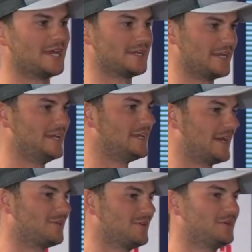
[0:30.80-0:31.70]

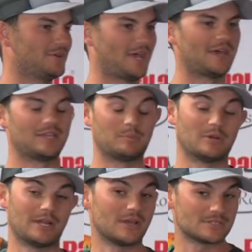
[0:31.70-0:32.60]
technique. I really don't know how they
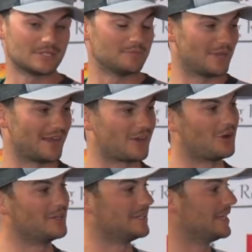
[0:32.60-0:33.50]
pronounce it, but I call it